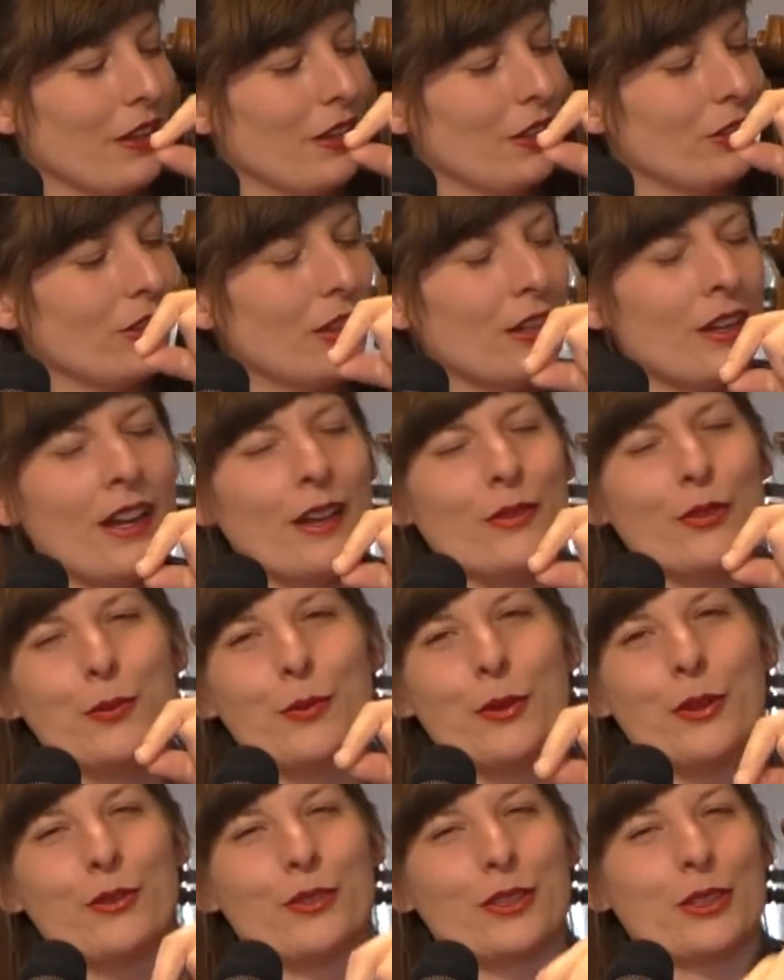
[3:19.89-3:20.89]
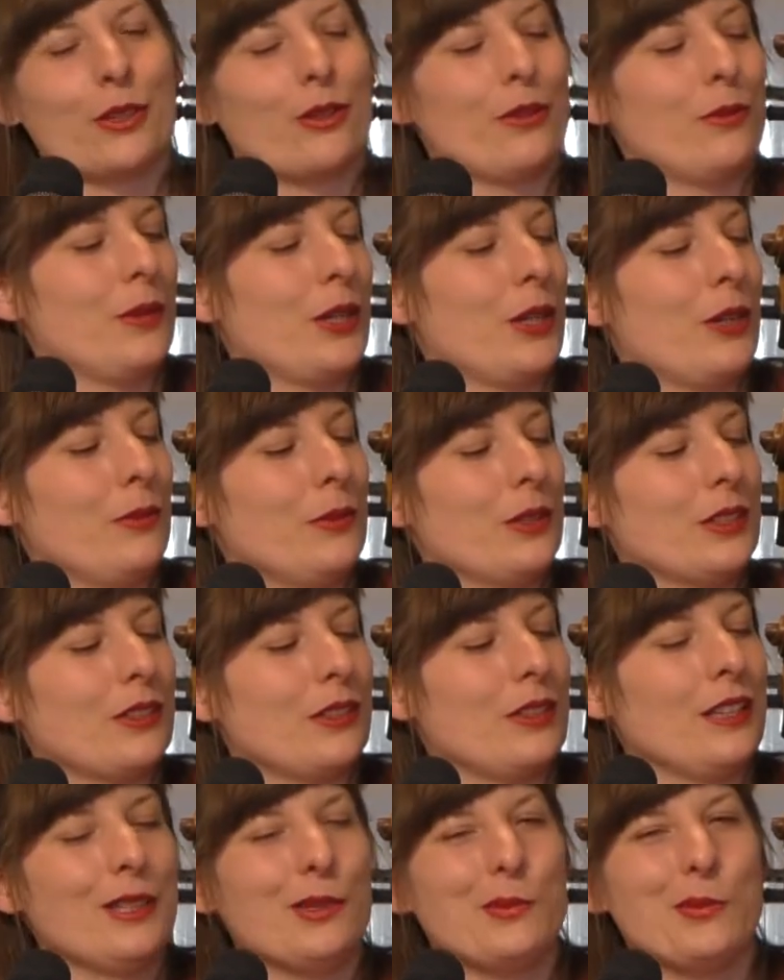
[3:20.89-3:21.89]
So I have a perfect arm. My arm is
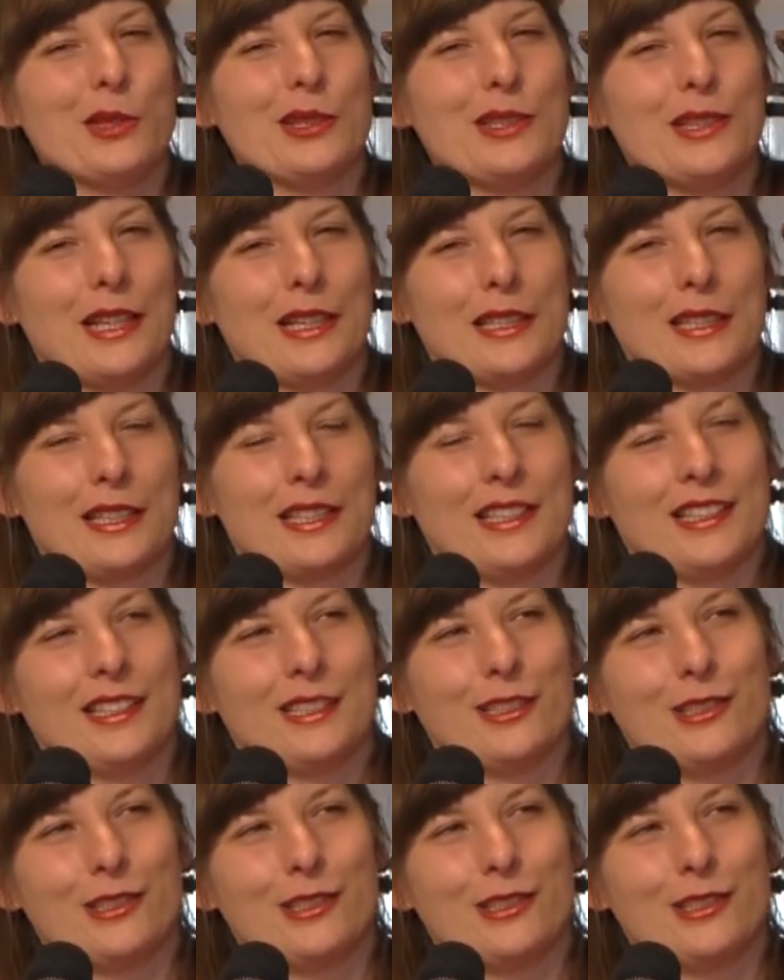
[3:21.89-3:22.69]
a little bit like